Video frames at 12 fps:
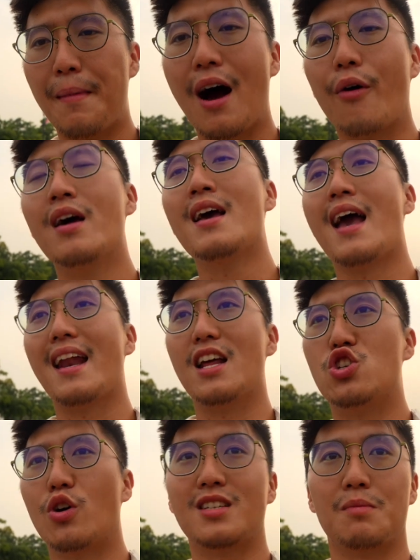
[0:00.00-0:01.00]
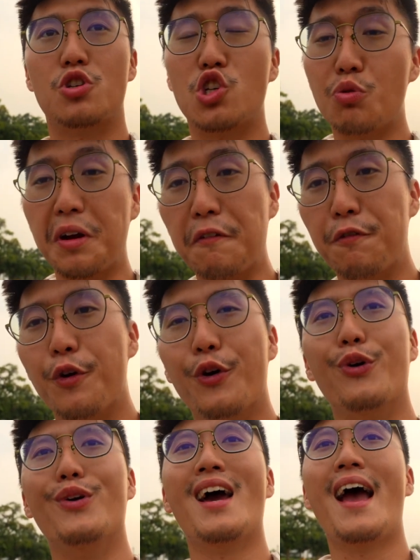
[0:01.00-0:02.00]
out and enjoy some street
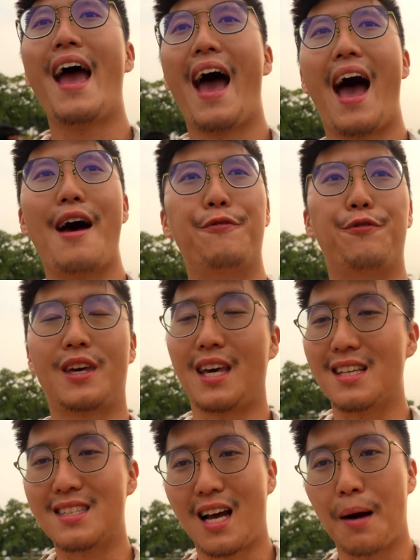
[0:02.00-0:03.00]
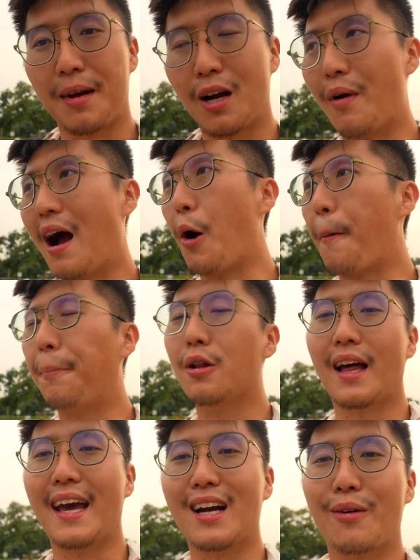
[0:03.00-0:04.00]
food, have kids coming around,
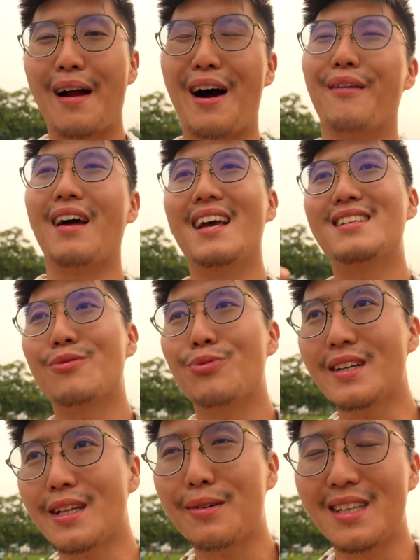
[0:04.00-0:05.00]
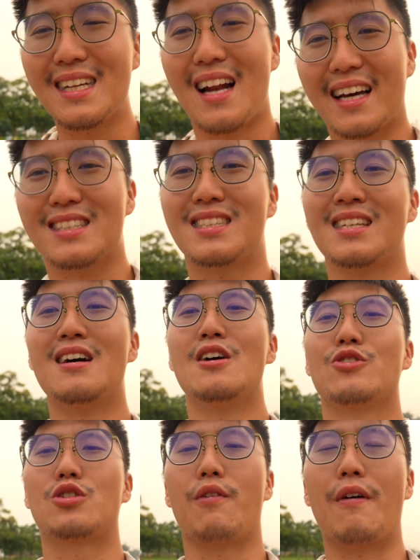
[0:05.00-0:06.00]
playing around. It's a really nice
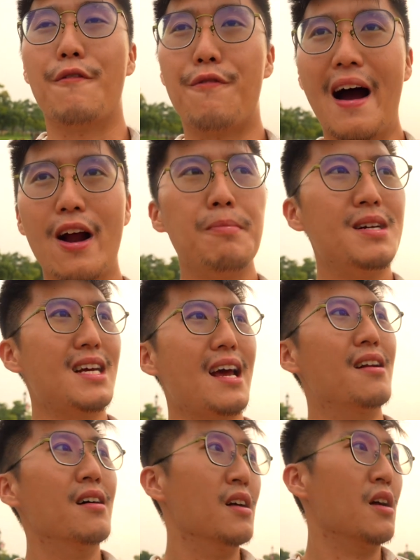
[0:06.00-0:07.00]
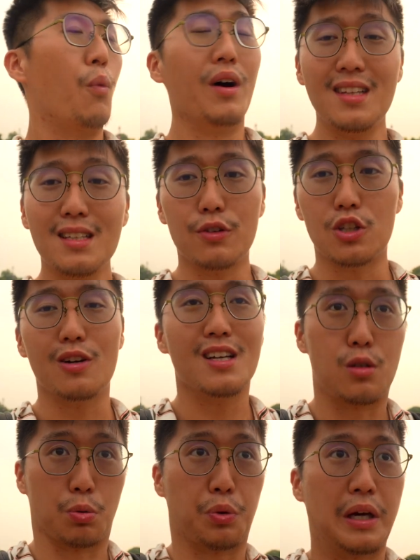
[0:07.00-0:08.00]
sort of environment, and one thing's for sure,
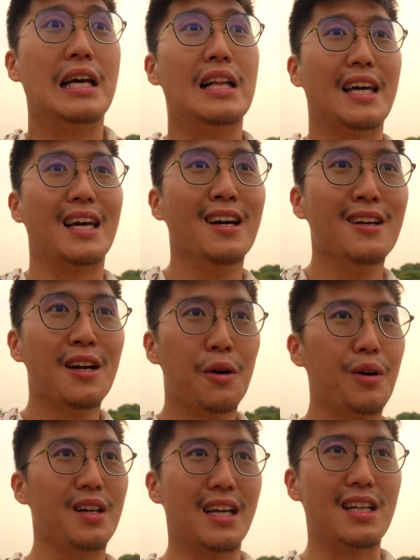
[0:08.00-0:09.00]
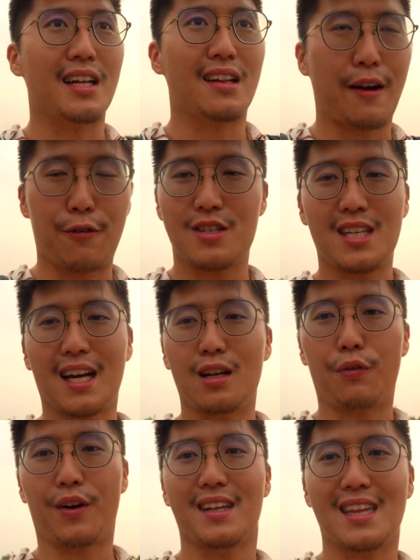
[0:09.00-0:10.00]
it's really clean. Like for a second you
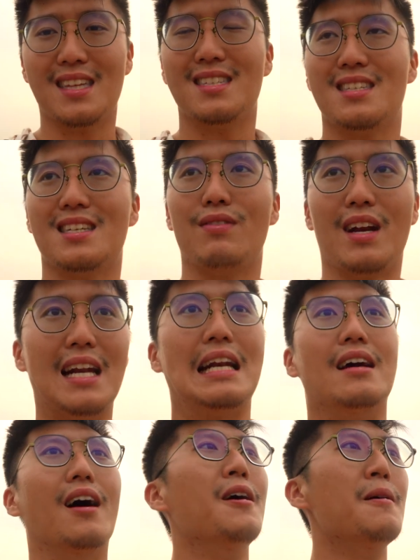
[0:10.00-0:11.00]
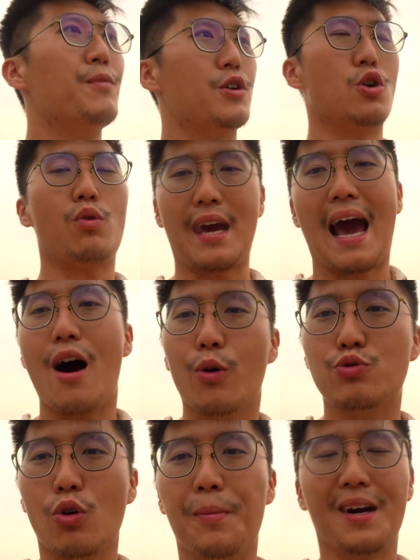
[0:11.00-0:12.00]
forget that this is even India. There's no
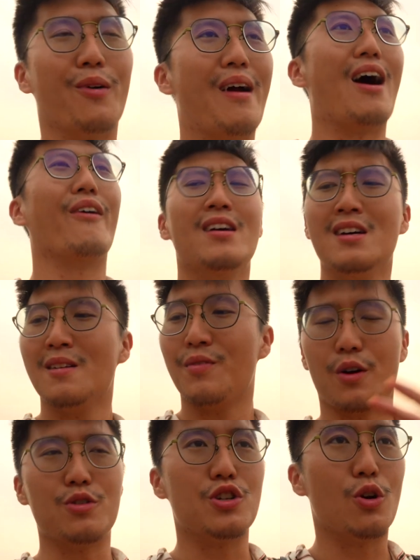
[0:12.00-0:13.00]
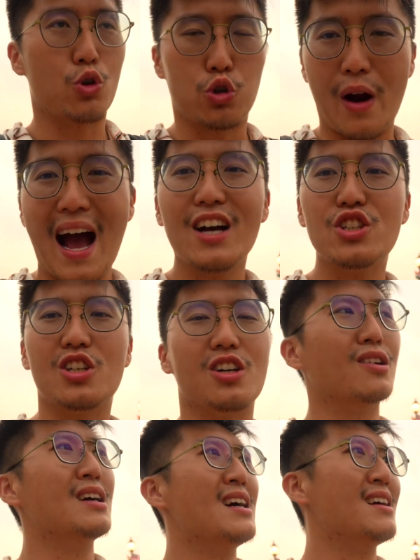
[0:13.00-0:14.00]
cows roaming around, there's no trash
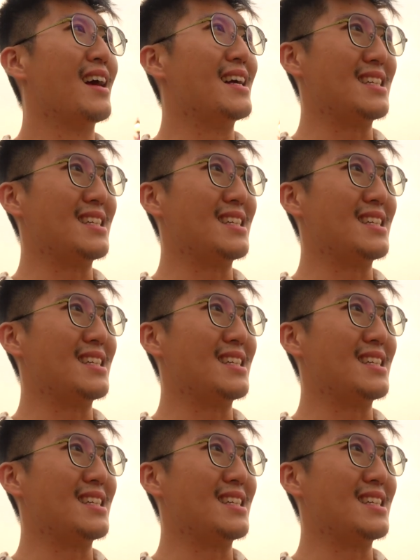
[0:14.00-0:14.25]
here. It's